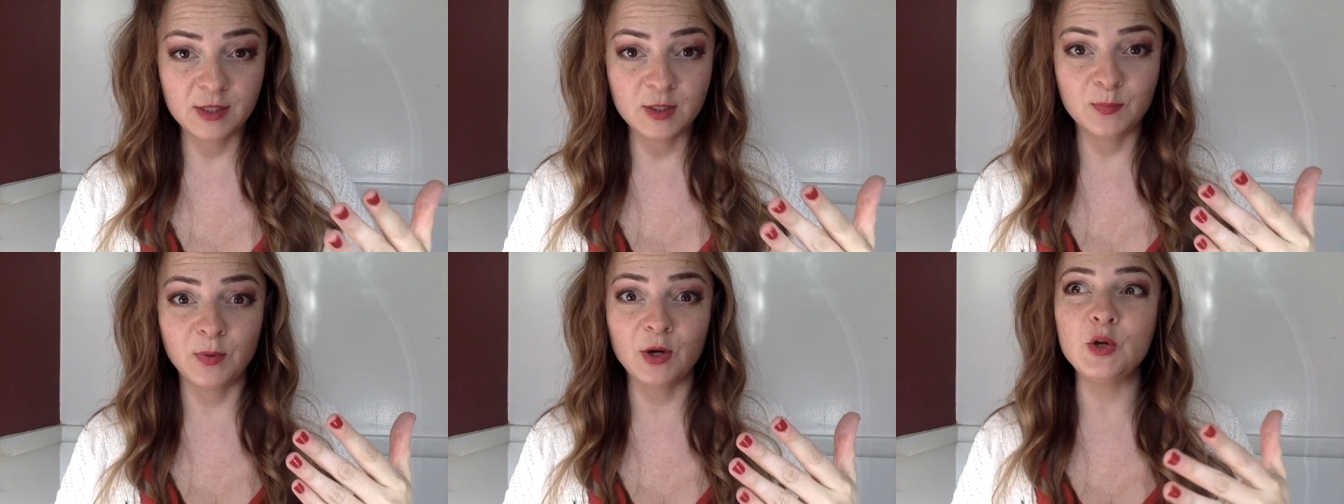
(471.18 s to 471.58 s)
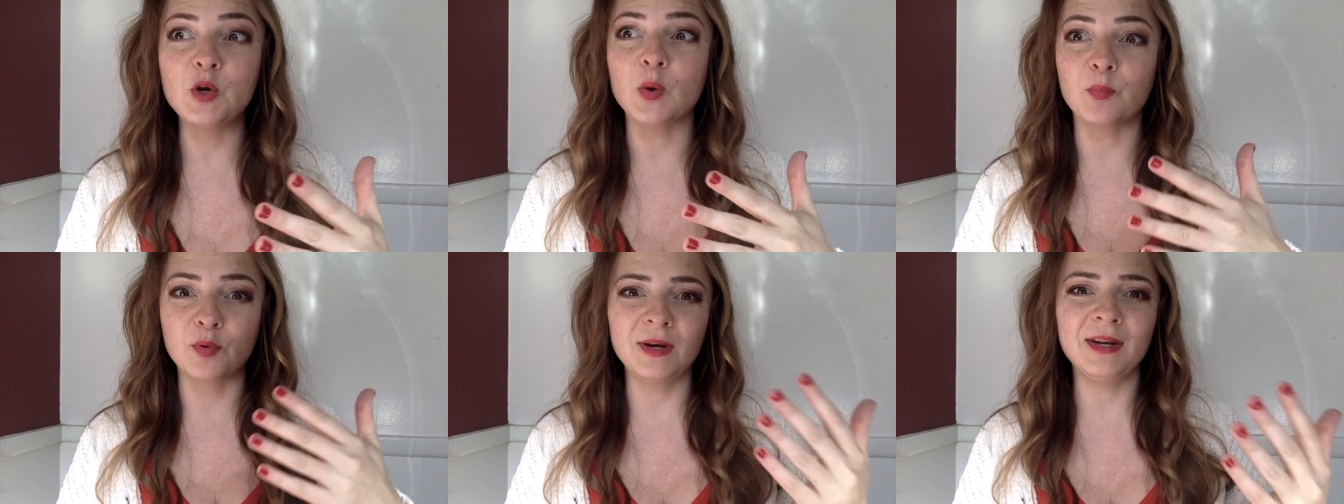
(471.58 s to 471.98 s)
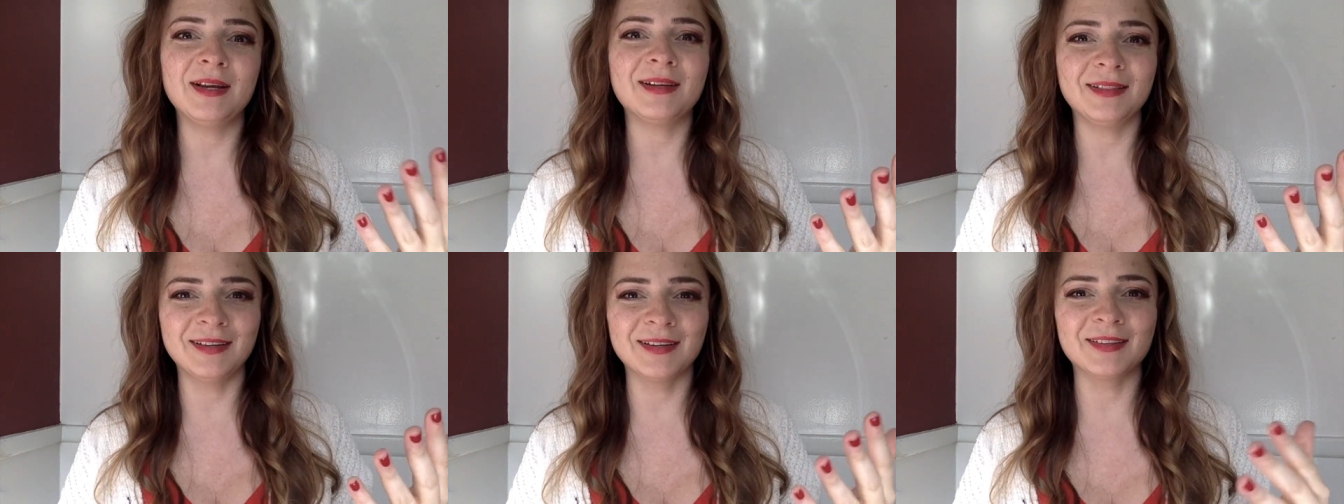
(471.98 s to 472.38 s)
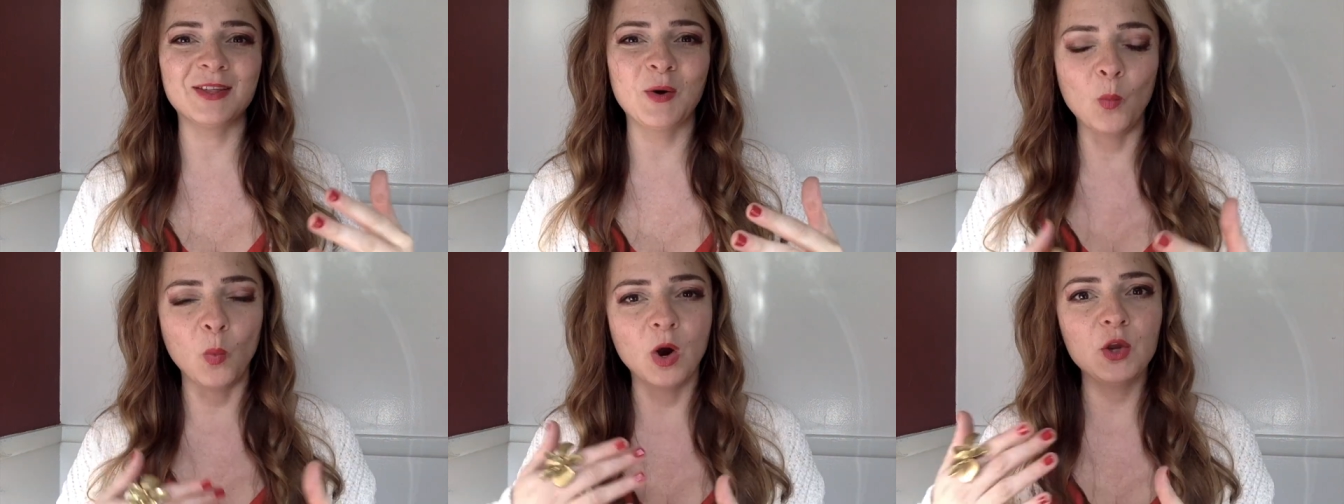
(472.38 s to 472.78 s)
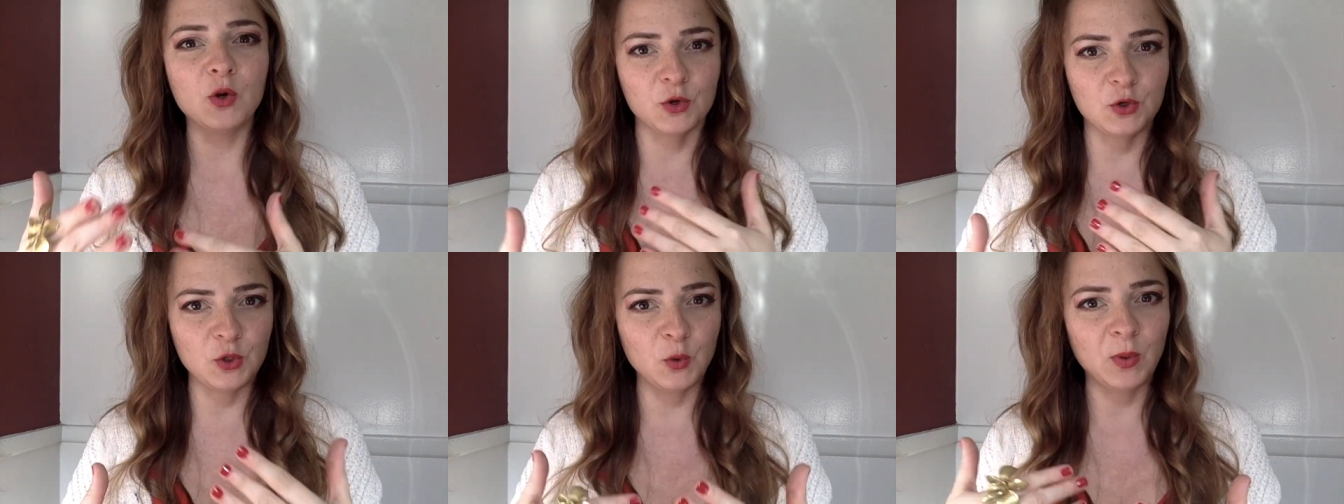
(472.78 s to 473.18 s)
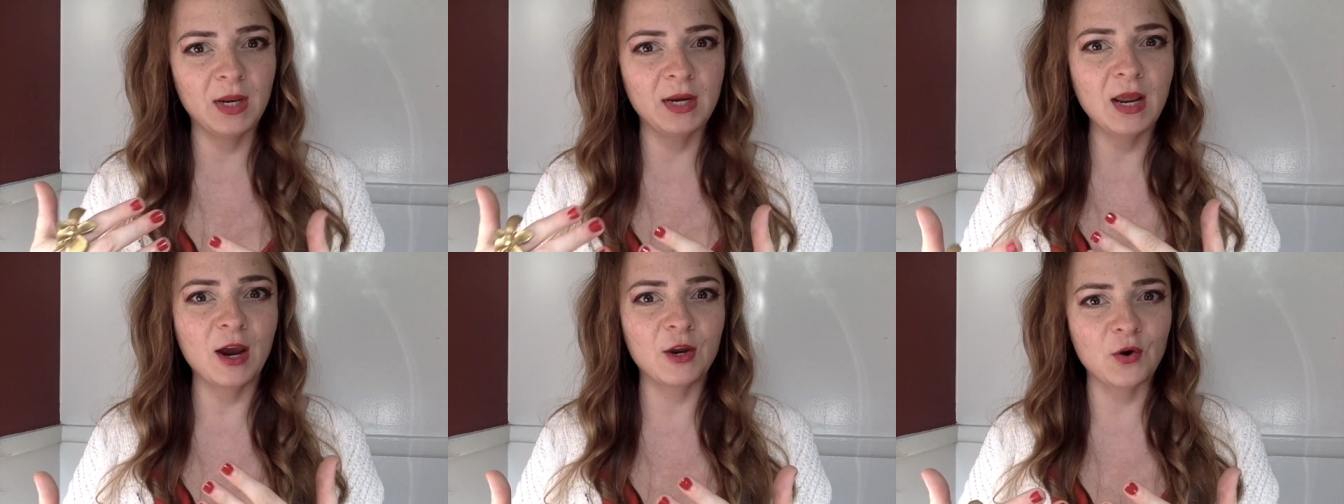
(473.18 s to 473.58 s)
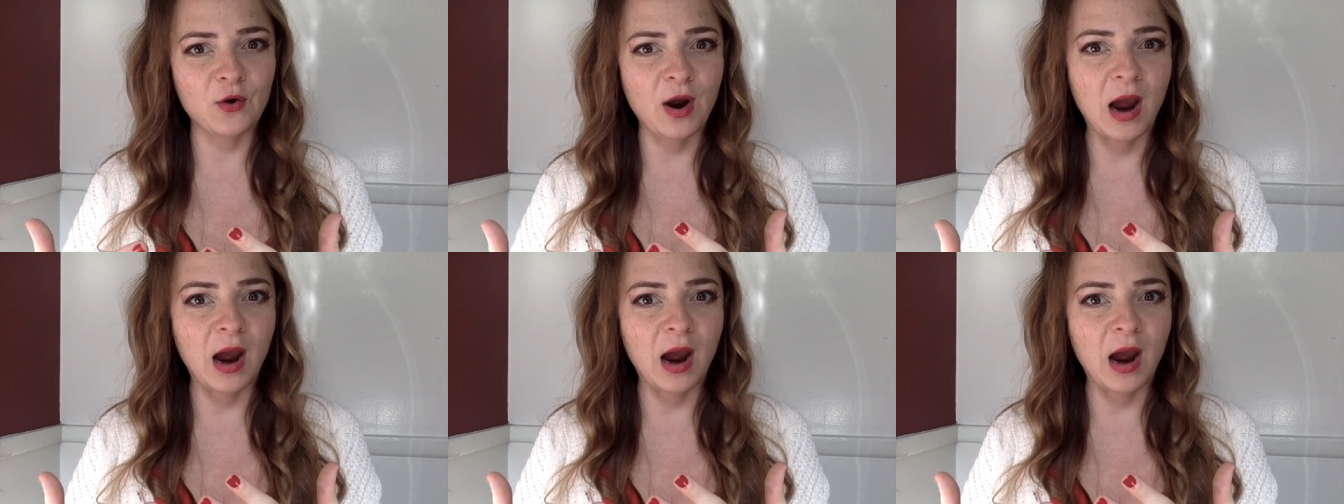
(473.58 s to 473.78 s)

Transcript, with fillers: is, but you're pretty clear that what you're doing and how you're